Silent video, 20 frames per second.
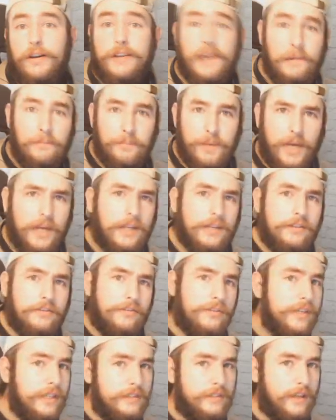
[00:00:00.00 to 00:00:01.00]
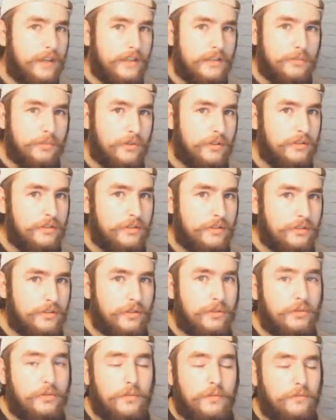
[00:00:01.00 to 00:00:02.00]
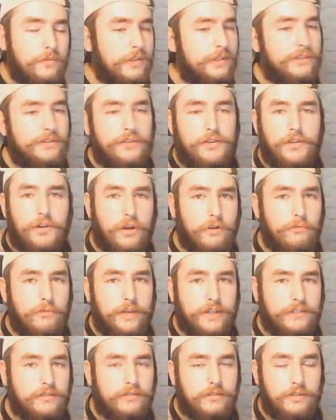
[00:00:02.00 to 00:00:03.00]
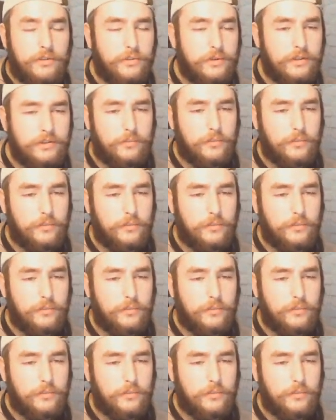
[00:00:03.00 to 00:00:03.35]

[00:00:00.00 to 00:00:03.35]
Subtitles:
get banned for these exploits at all. There is no risk to it